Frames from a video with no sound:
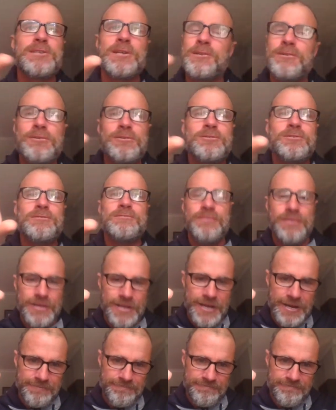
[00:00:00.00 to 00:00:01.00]
solution
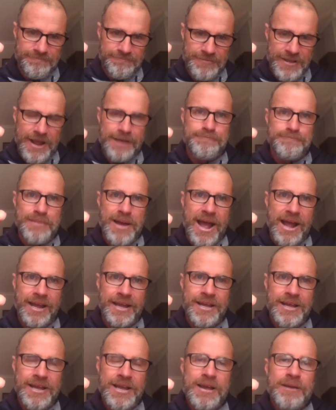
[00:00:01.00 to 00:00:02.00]
for them down
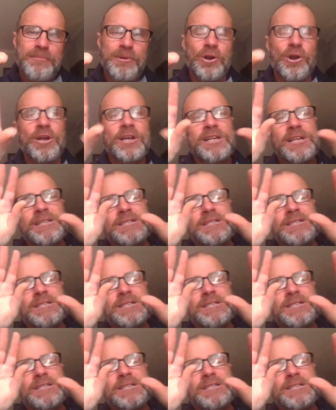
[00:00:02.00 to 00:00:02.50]
back. But I